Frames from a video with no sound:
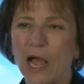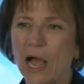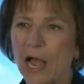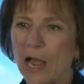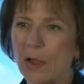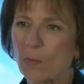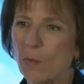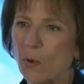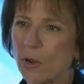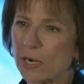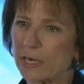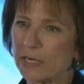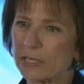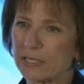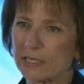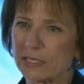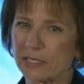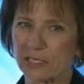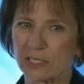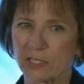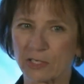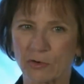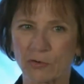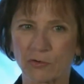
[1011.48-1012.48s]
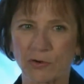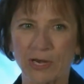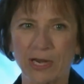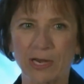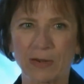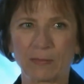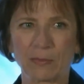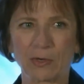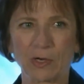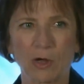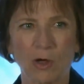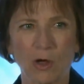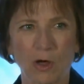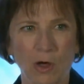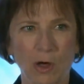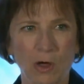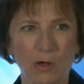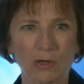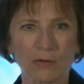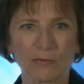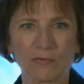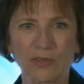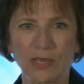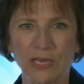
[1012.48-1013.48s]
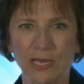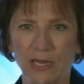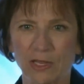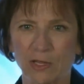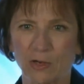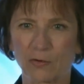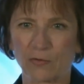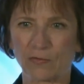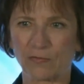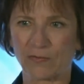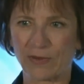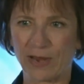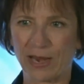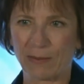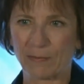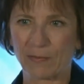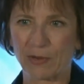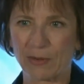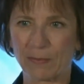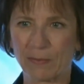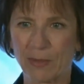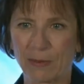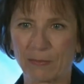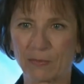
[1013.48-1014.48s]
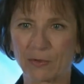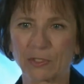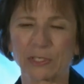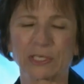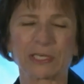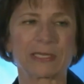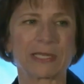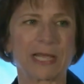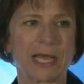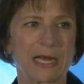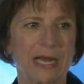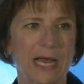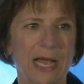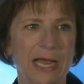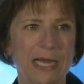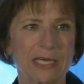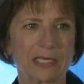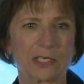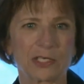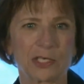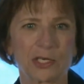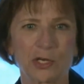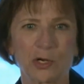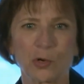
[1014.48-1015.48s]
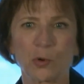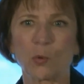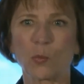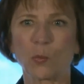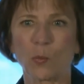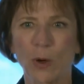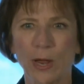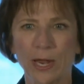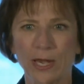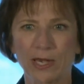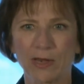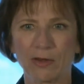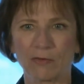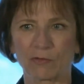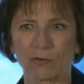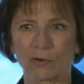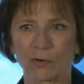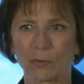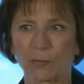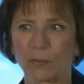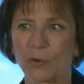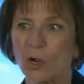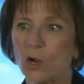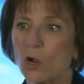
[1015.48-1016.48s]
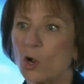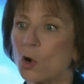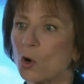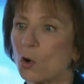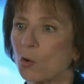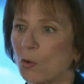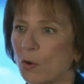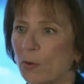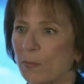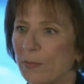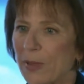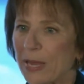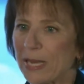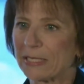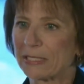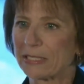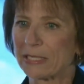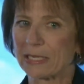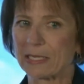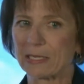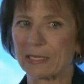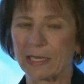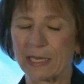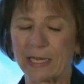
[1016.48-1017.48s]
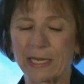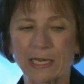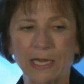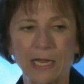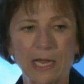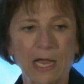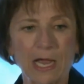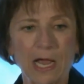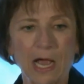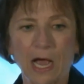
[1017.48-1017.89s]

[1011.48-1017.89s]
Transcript: I wanted to scream to all of the other family members in that ICU waiting room who were basically